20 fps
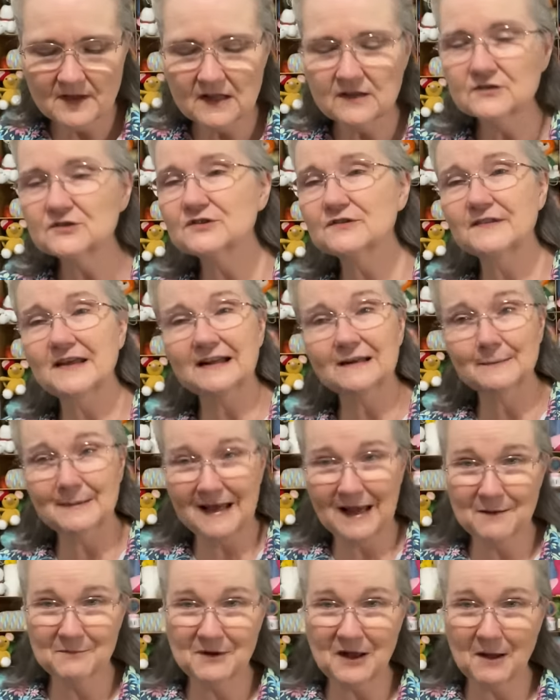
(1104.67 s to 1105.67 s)
So that'll be
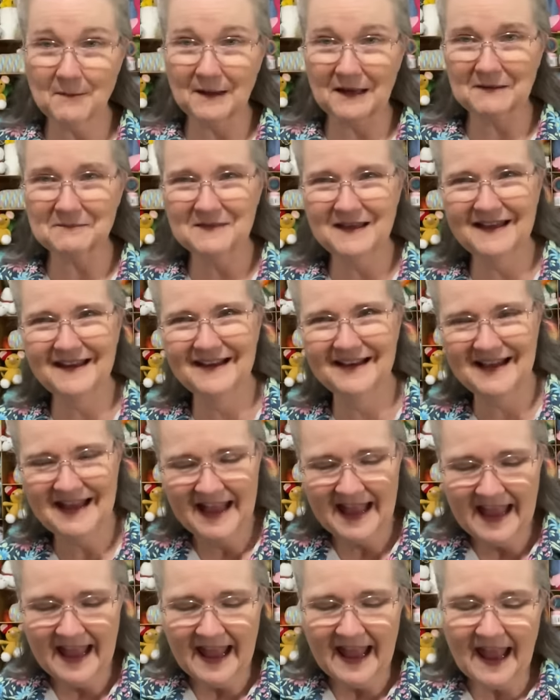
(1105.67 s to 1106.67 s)
upcoming.
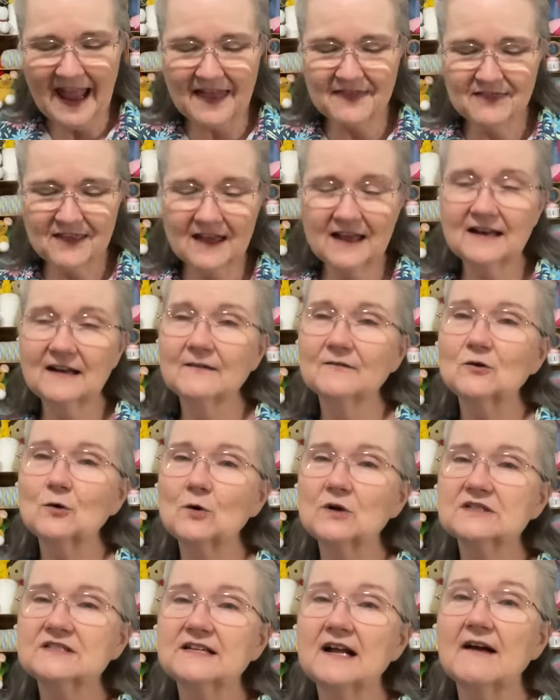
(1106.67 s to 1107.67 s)
And then, of
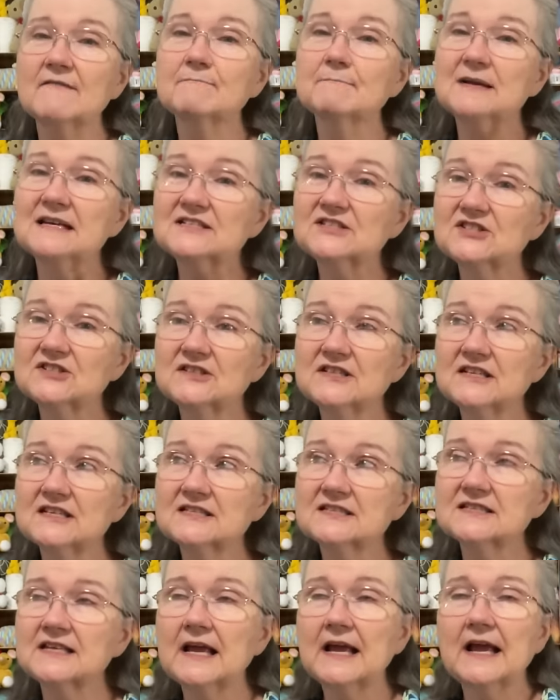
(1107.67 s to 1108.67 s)
course, now I've mentioned
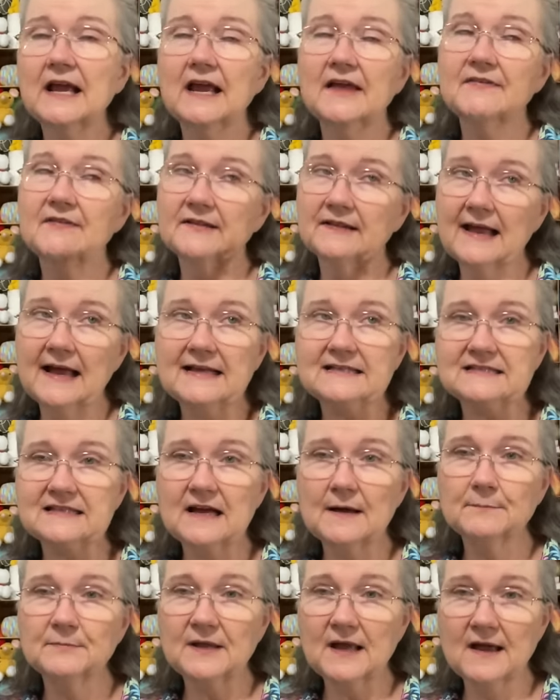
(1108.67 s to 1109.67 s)
this in the last
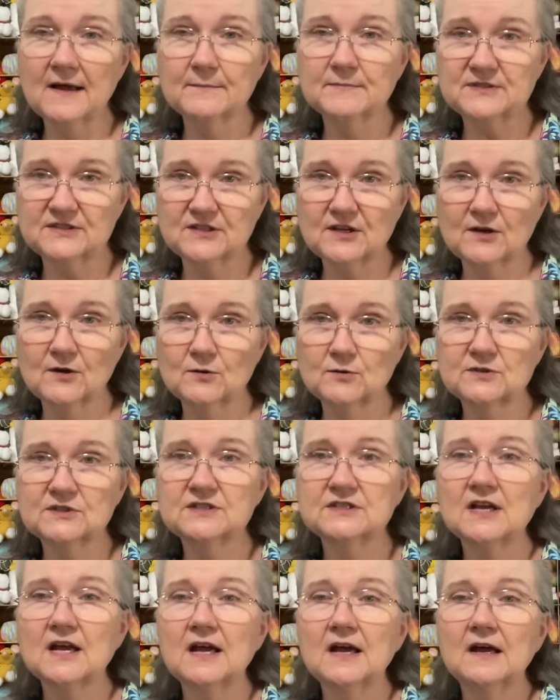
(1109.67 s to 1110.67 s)
couple of
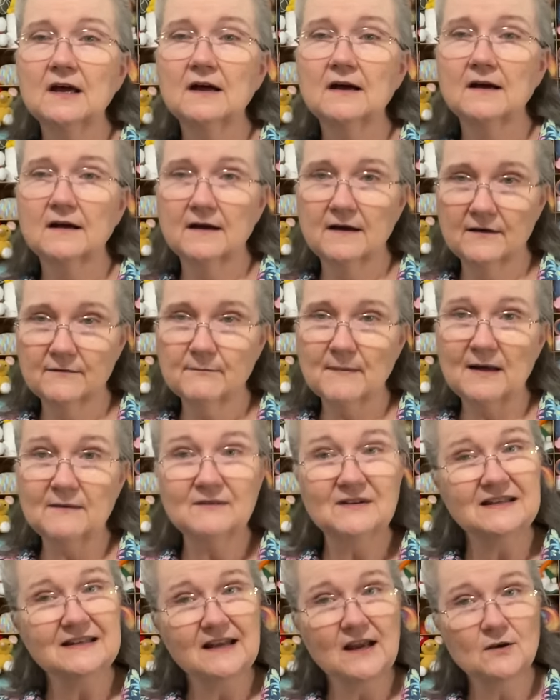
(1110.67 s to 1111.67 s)
episodes of my
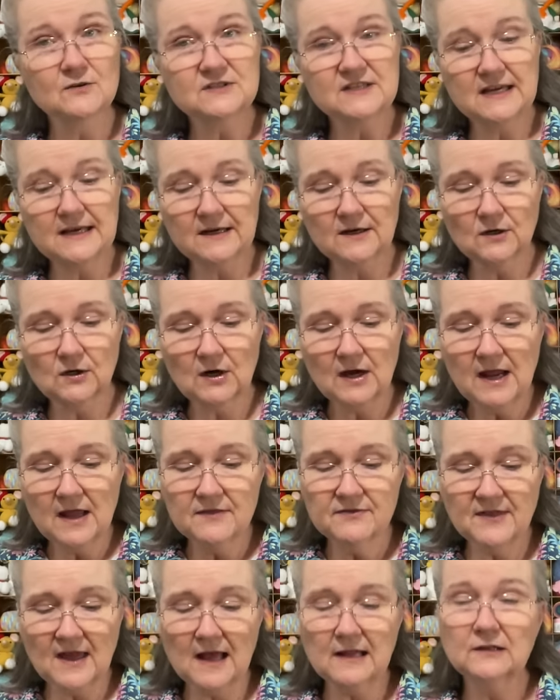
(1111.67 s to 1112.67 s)
videos here,
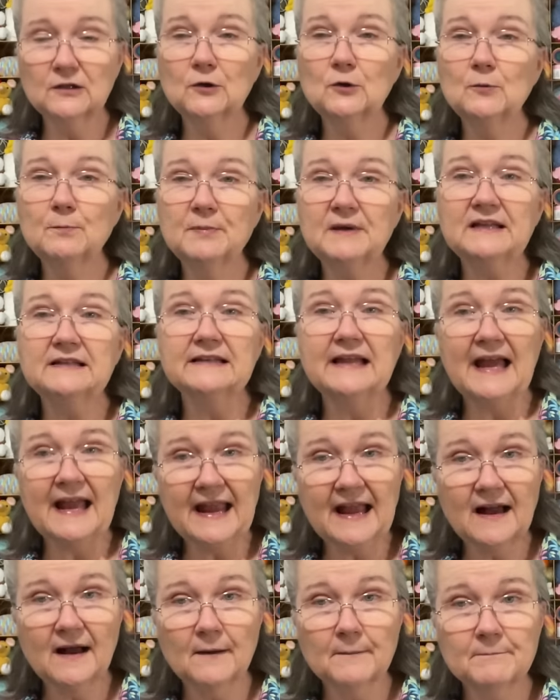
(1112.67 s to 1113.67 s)
that Loopy
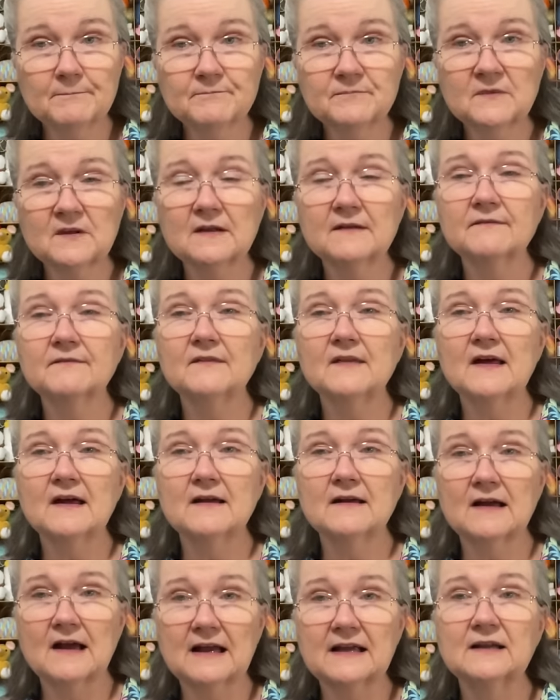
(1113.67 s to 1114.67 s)
Lamb, and
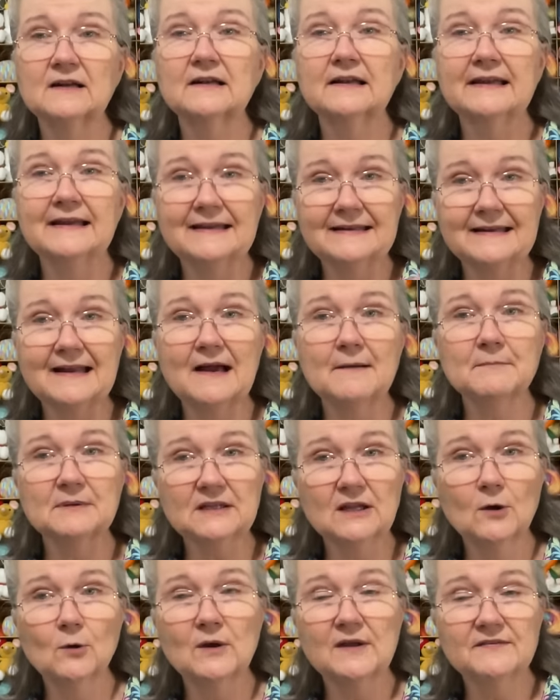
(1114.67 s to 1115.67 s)
that I can link it down
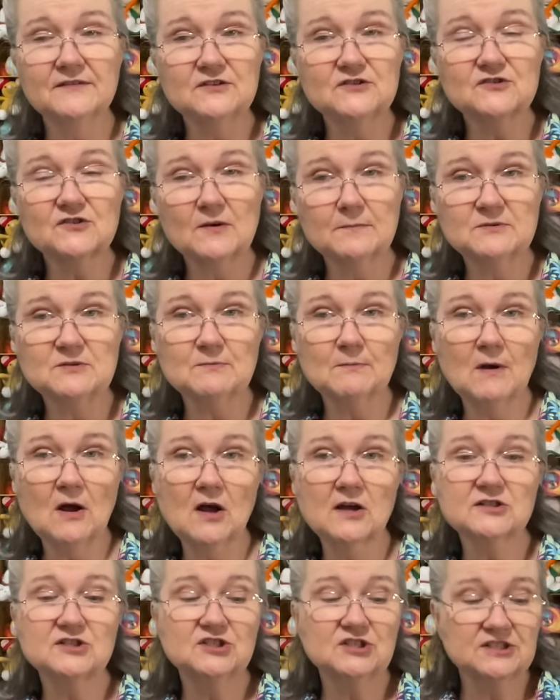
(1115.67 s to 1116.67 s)
below in the description
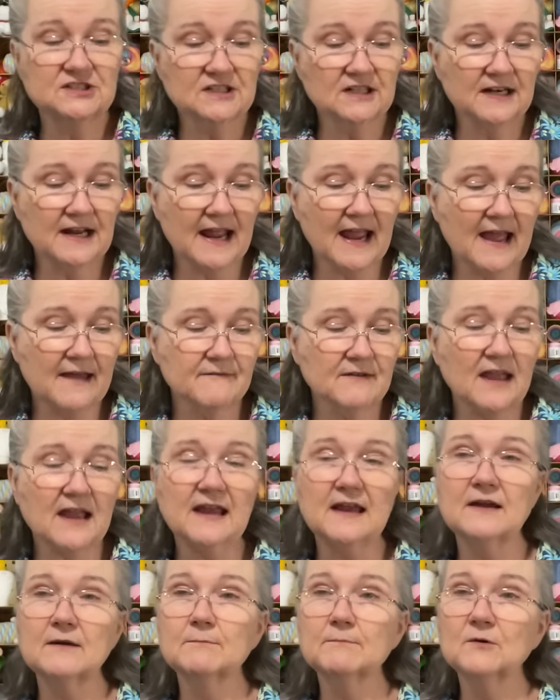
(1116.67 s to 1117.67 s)
box. She's going to have
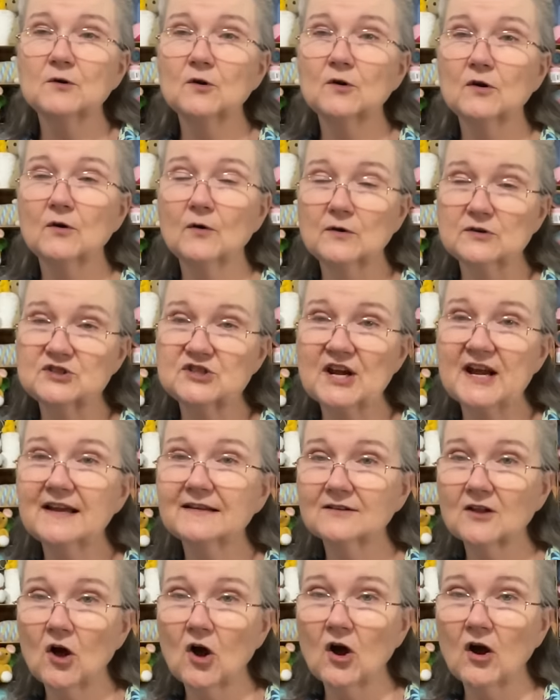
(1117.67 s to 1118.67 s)
a crochet
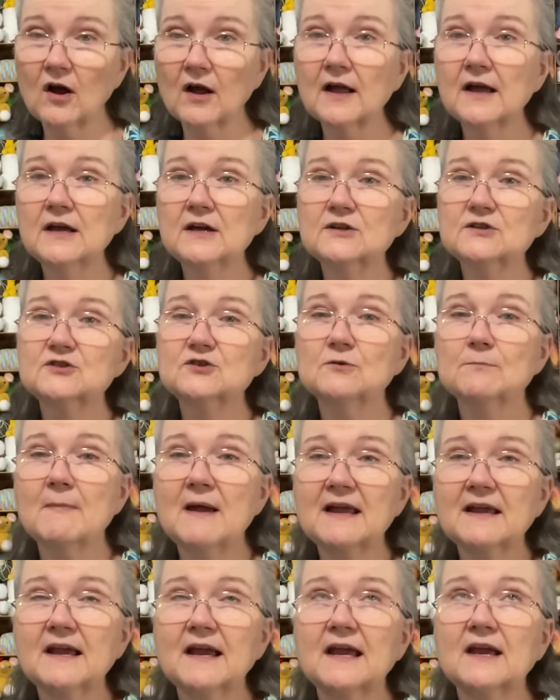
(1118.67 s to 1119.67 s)
along to
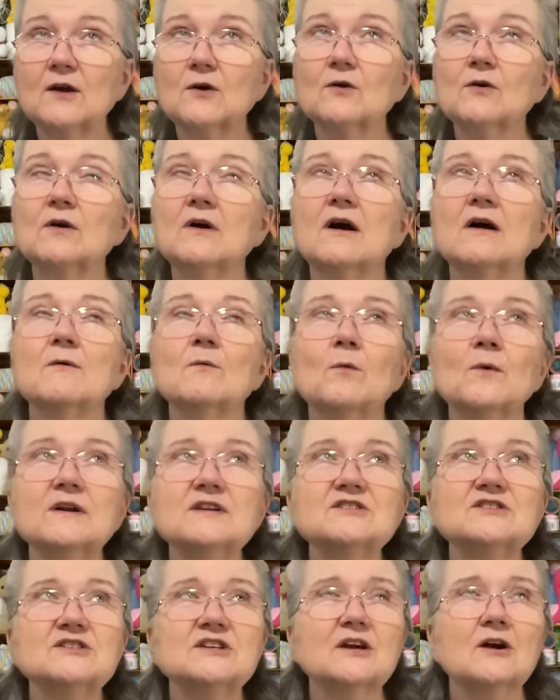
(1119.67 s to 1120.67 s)
make a, what
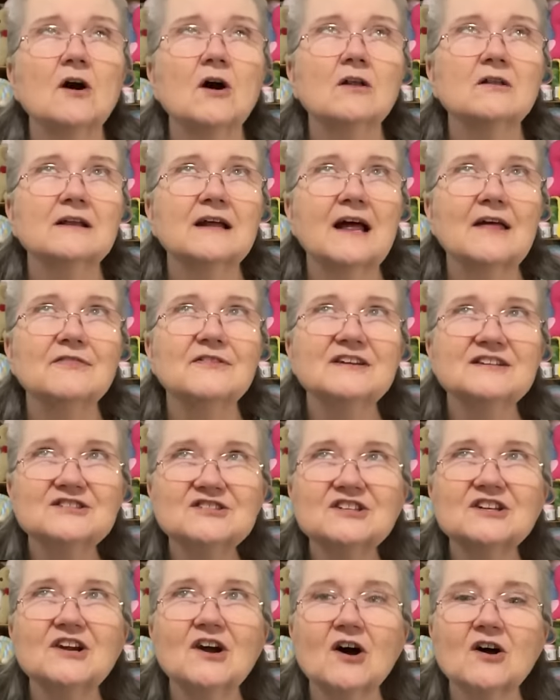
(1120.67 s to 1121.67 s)
does she call it? I think
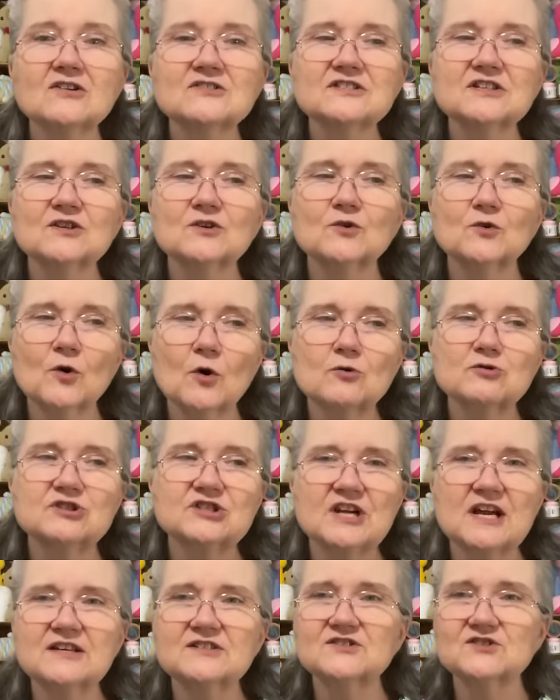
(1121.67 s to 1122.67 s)
she calls it a
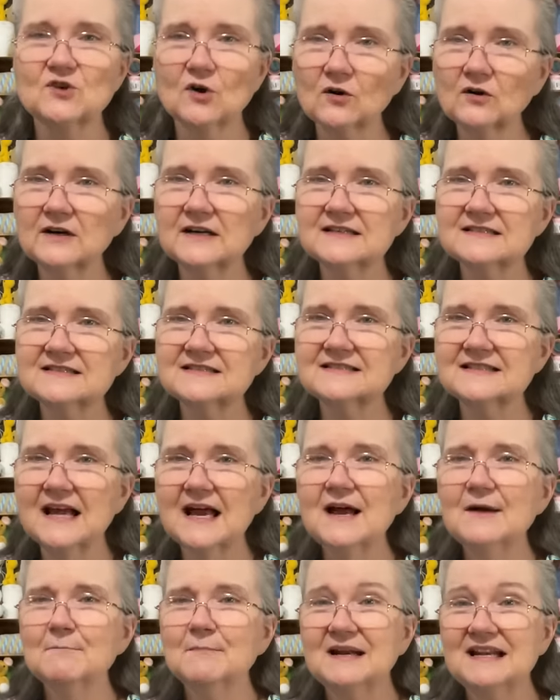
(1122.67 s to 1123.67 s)
Crochetsaurus,
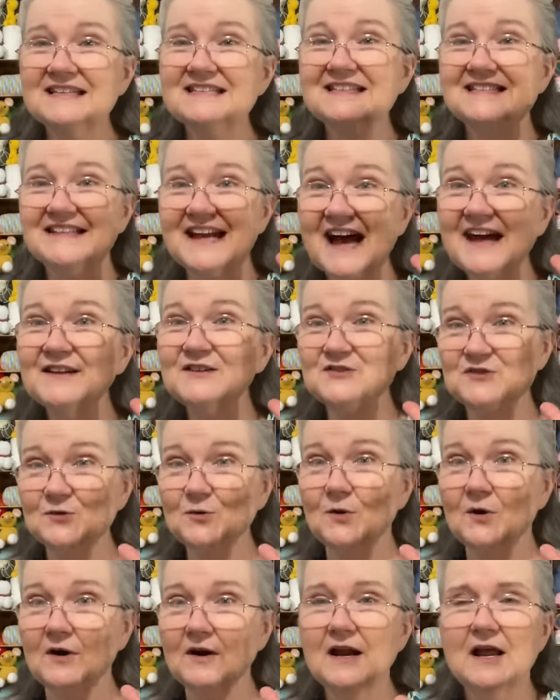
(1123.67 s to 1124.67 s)
but it's a
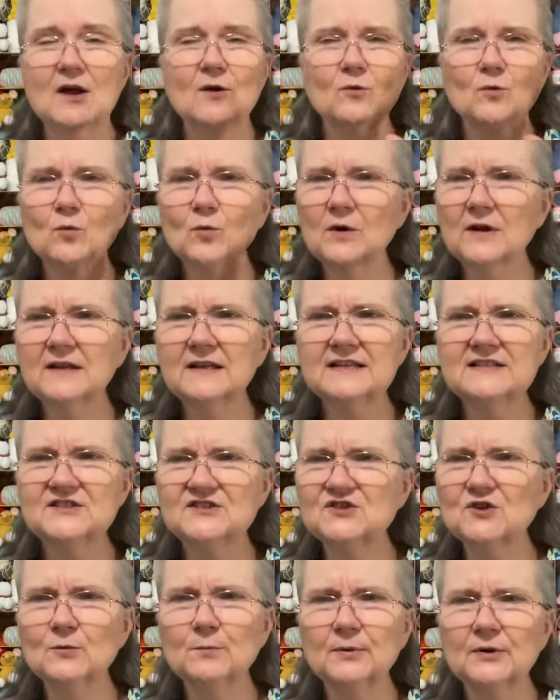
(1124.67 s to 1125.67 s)
dinosaur. Really
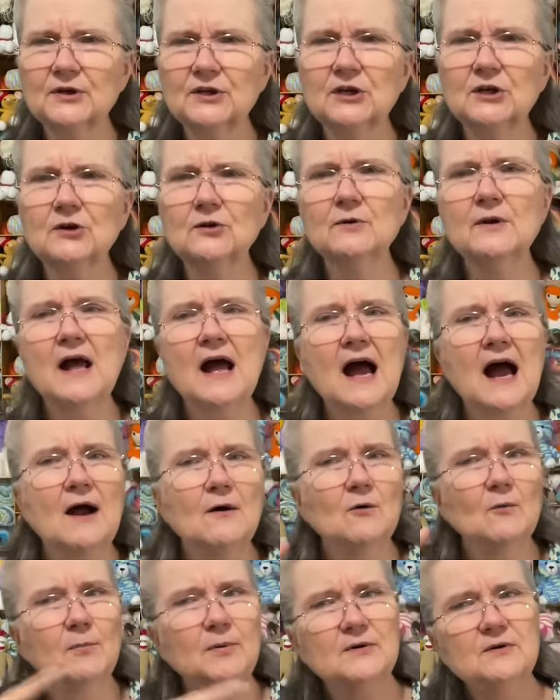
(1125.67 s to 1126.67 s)
super cute. I
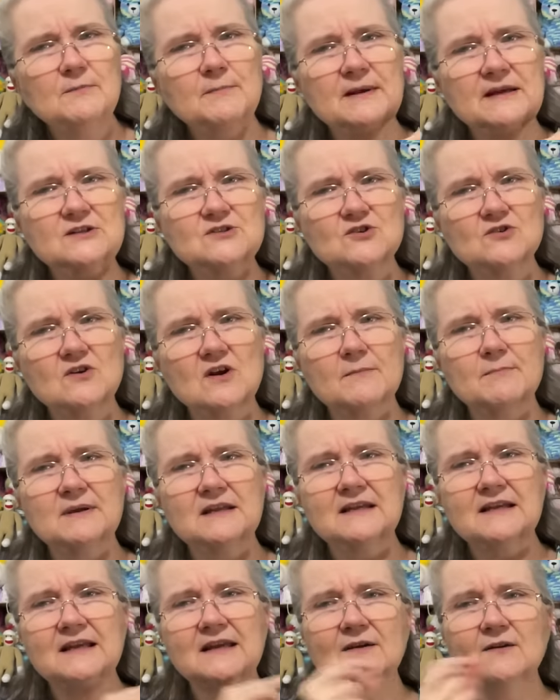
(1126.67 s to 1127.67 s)
will put a picture up
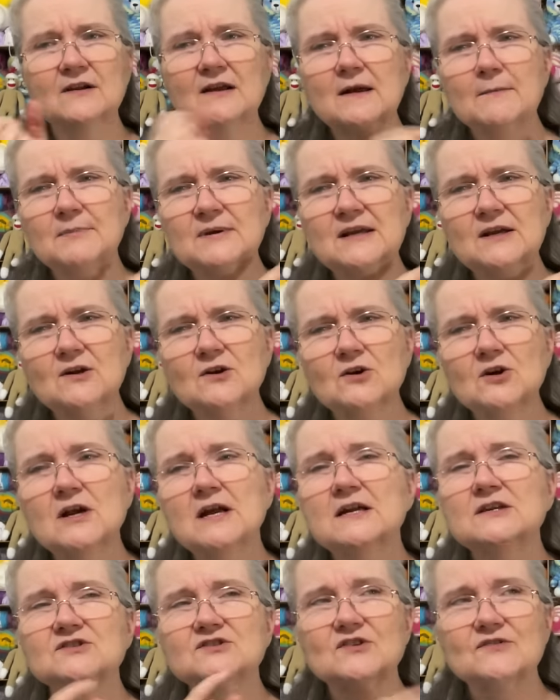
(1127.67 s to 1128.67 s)
here
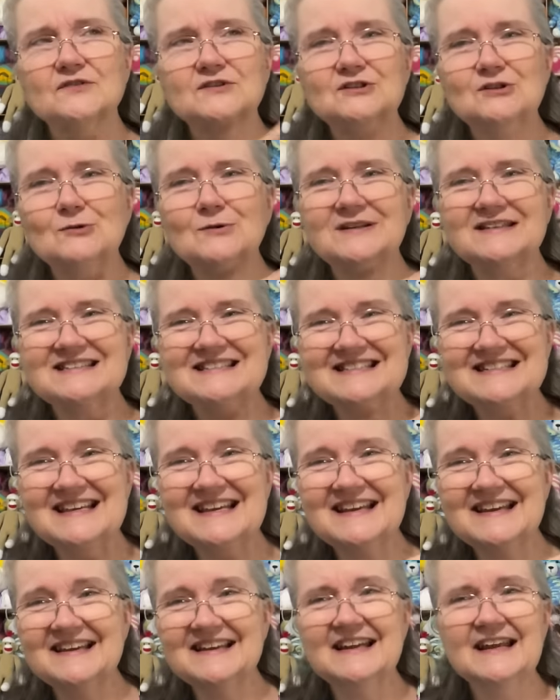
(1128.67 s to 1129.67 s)
so then you can
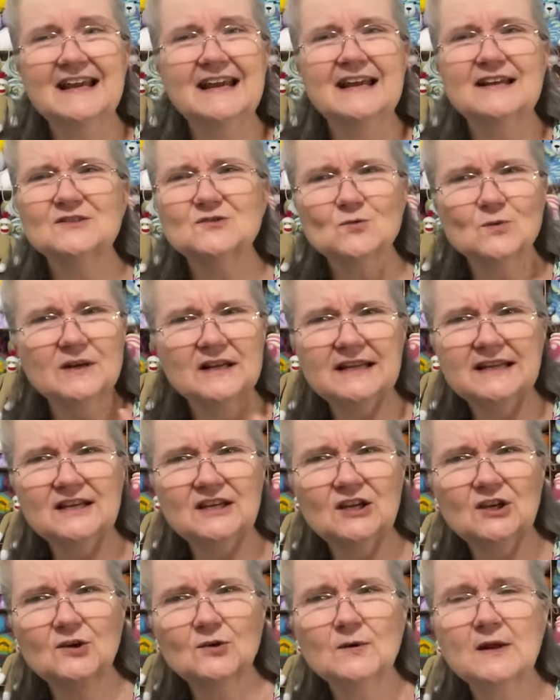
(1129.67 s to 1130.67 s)
see it. It's really
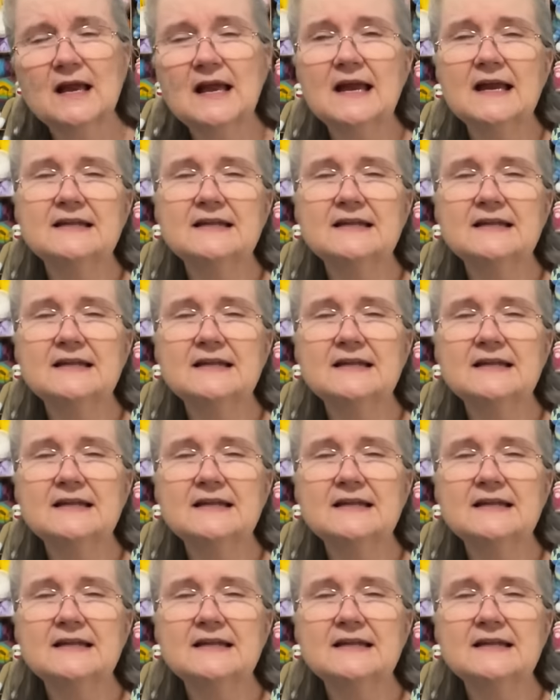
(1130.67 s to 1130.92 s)
cute.